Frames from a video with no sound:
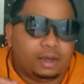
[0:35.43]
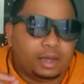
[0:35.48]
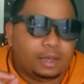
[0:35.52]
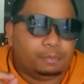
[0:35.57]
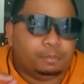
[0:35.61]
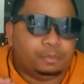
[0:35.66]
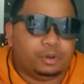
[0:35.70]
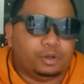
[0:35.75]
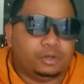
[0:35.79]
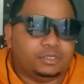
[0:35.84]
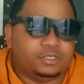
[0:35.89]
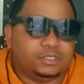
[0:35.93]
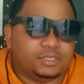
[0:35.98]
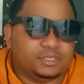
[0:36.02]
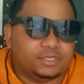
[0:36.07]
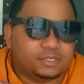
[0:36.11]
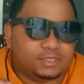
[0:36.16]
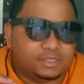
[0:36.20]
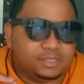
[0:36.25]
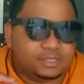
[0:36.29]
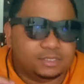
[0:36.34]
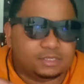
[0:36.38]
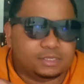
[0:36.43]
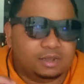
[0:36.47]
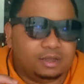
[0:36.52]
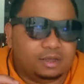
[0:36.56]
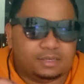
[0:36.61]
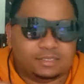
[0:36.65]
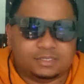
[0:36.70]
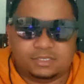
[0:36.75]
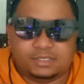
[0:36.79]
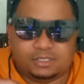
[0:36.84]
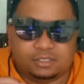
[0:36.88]
I purchased these
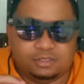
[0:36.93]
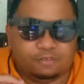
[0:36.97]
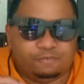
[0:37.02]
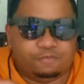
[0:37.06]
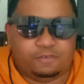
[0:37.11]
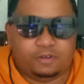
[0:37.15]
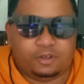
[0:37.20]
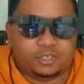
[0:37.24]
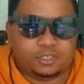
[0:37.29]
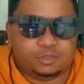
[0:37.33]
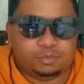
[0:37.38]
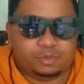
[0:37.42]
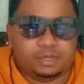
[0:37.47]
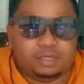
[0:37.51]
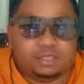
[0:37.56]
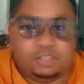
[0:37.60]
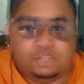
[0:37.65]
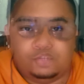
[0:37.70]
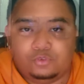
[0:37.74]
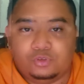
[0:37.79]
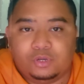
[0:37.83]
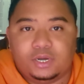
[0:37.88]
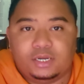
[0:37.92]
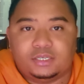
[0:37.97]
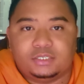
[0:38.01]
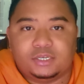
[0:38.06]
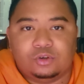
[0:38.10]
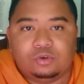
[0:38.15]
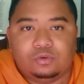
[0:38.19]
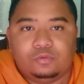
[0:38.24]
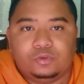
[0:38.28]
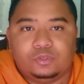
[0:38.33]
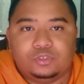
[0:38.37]
glasses in the first place. If you guys
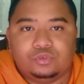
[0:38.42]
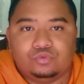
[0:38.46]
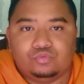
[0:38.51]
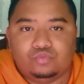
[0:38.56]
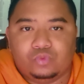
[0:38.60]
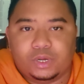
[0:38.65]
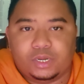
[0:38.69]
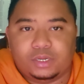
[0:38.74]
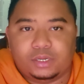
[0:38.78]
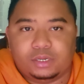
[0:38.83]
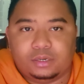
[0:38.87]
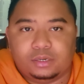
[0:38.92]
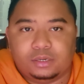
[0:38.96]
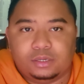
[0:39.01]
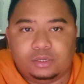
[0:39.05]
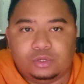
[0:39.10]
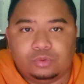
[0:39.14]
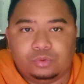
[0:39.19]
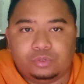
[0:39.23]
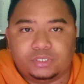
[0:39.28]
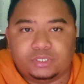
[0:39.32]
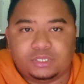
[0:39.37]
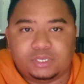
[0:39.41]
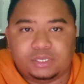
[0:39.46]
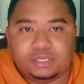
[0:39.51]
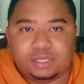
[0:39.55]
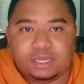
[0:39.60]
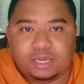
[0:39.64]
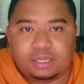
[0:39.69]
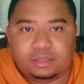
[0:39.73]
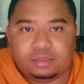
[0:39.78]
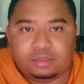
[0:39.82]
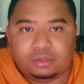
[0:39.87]
head over to Reddit, you'll see
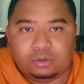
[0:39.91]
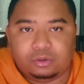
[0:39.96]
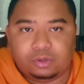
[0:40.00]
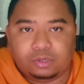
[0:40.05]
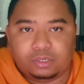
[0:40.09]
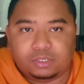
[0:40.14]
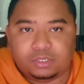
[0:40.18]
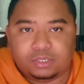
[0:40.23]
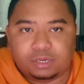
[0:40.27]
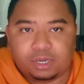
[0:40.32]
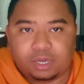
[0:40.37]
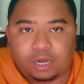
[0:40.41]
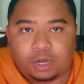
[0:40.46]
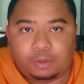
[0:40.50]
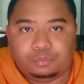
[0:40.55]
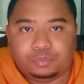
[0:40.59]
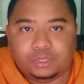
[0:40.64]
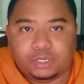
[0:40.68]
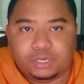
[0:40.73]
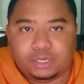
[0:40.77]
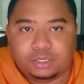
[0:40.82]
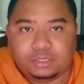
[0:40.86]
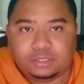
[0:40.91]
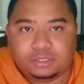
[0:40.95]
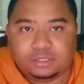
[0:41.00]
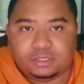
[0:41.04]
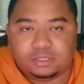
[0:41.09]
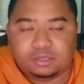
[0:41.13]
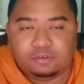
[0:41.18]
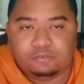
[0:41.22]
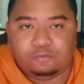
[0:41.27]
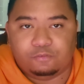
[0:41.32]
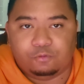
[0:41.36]
that there is an
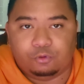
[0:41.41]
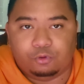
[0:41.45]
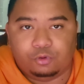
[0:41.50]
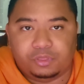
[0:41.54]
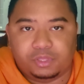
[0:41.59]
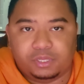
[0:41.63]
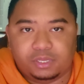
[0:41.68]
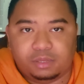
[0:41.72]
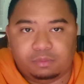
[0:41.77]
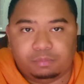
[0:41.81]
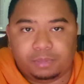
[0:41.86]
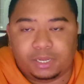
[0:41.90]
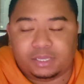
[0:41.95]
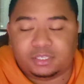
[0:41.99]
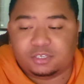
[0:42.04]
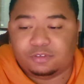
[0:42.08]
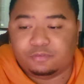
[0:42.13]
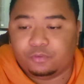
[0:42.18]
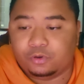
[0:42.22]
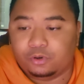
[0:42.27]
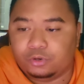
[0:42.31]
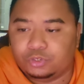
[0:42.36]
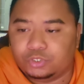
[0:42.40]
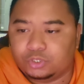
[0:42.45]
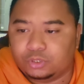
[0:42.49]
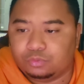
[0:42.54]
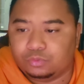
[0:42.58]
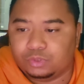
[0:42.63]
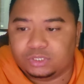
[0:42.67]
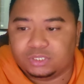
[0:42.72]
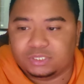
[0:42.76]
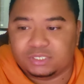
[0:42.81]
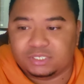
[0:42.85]
update for the beta
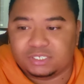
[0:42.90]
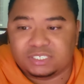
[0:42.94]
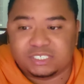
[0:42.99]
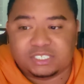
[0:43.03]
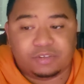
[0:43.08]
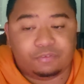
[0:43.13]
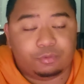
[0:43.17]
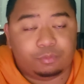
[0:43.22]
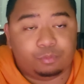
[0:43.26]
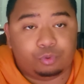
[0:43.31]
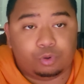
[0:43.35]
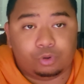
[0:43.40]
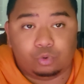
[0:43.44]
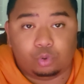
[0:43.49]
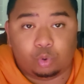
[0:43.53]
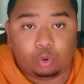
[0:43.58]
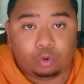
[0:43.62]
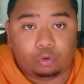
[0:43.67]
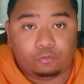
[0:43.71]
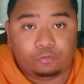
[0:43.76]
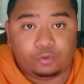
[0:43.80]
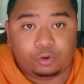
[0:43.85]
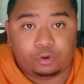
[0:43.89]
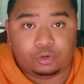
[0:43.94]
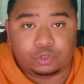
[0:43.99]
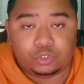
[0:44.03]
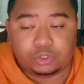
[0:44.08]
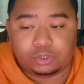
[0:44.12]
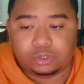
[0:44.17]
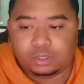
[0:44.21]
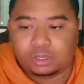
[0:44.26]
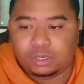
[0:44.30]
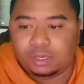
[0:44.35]
version, which is the 7.0
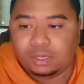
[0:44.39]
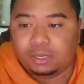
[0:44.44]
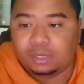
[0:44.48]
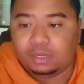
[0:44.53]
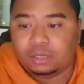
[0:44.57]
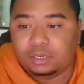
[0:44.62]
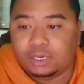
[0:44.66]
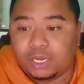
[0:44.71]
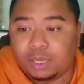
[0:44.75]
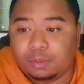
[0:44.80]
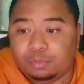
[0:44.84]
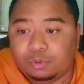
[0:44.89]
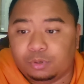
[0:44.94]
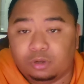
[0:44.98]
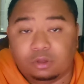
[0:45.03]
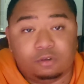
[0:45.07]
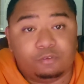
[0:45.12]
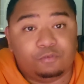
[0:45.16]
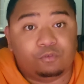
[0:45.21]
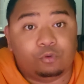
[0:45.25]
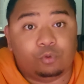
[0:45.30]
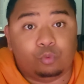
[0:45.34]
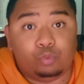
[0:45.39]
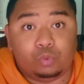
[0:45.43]
version, Nebula for